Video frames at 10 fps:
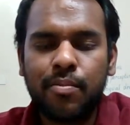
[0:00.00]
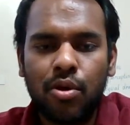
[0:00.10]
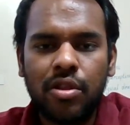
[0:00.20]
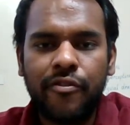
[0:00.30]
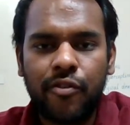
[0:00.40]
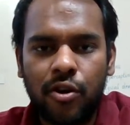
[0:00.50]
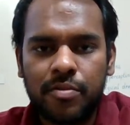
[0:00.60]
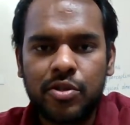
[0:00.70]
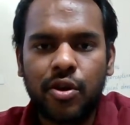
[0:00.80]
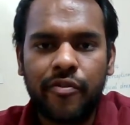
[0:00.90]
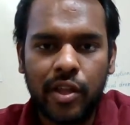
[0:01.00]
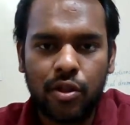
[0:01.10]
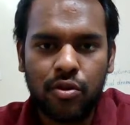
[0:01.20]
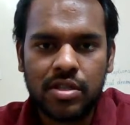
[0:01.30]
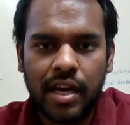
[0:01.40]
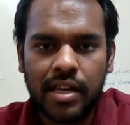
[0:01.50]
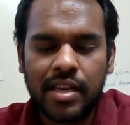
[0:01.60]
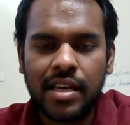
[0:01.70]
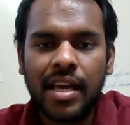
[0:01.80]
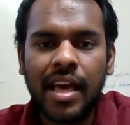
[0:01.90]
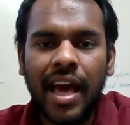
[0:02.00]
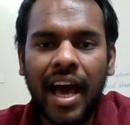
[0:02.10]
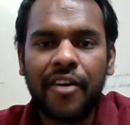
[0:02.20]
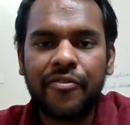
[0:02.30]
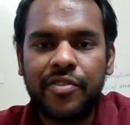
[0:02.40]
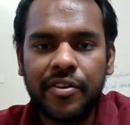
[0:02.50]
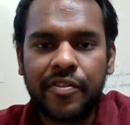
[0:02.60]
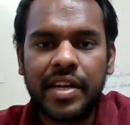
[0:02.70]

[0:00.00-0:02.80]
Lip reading: both the forms of Hindustani have